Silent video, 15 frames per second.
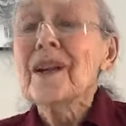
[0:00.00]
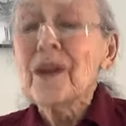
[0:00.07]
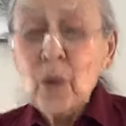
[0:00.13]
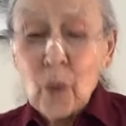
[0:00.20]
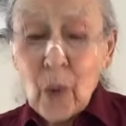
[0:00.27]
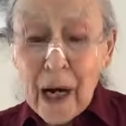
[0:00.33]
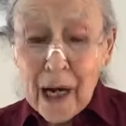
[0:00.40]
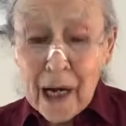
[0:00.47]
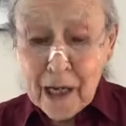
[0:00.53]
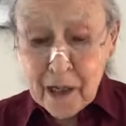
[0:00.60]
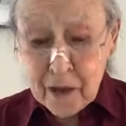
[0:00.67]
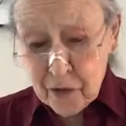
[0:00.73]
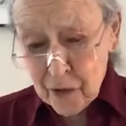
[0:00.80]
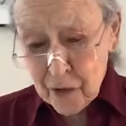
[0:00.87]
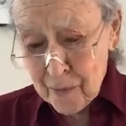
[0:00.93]

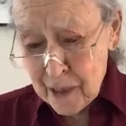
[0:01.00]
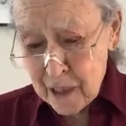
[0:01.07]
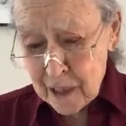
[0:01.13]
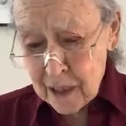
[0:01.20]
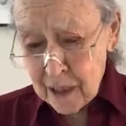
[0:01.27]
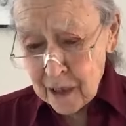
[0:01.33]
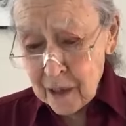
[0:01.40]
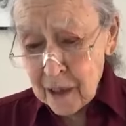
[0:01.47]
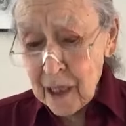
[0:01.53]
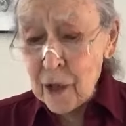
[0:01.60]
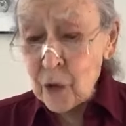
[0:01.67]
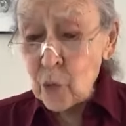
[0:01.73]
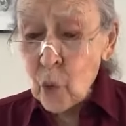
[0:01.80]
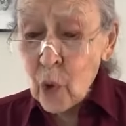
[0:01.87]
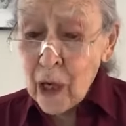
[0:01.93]
why the meeting
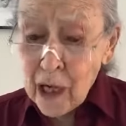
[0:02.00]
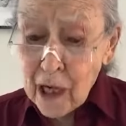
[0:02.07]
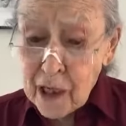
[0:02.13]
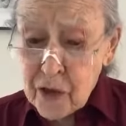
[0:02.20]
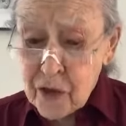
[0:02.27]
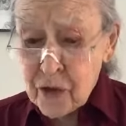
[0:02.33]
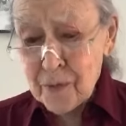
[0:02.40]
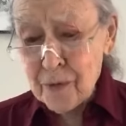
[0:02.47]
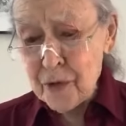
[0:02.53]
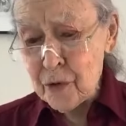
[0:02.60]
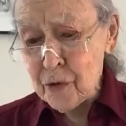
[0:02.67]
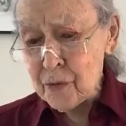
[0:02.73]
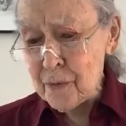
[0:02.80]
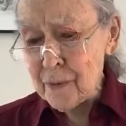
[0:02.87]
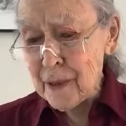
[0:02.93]
and why the
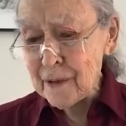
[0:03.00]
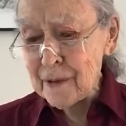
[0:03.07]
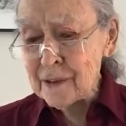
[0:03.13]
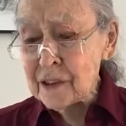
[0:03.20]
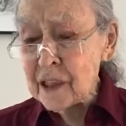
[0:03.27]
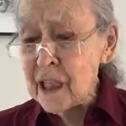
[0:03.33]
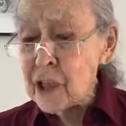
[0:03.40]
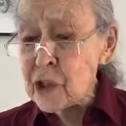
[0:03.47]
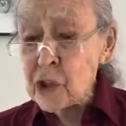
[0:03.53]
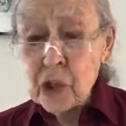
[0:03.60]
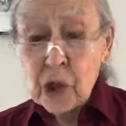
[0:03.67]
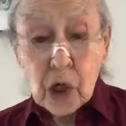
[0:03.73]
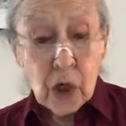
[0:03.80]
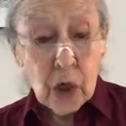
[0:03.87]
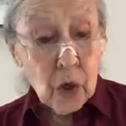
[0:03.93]
mute button? And
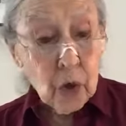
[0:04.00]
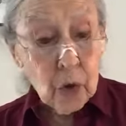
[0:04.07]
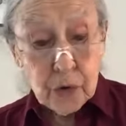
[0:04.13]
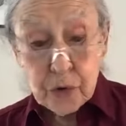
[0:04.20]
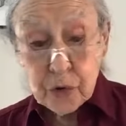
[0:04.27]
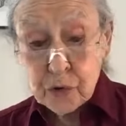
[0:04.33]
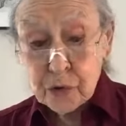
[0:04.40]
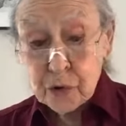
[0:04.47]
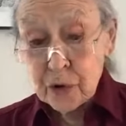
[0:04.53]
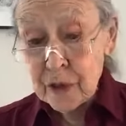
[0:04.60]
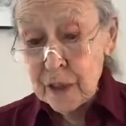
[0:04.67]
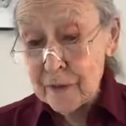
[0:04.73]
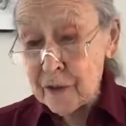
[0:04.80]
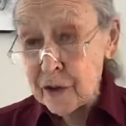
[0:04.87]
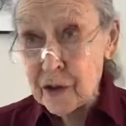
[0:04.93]
no, you don't
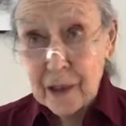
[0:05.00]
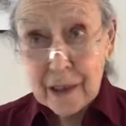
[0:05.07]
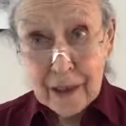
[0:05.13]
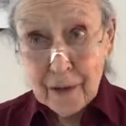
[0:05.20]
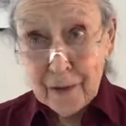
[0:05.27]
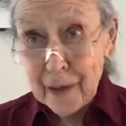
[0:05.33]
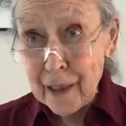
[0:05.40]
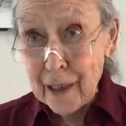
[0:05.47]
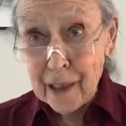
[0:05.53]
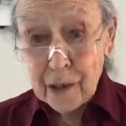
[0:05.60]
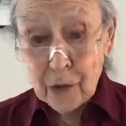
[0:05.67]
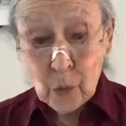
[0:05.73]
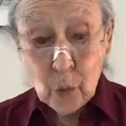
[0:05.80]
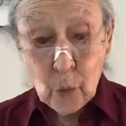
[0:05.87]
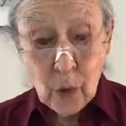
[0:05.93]
have to dial nine
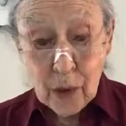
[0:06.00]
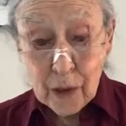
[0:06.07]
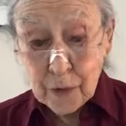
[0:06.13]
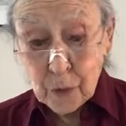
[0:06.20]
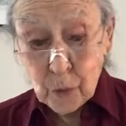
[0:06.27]
one.